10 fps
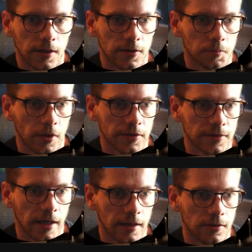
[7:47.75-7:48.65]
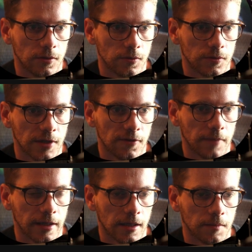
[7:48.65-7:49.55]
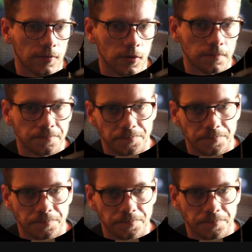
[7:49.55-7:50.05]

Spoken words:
this plus sign to save my camera view.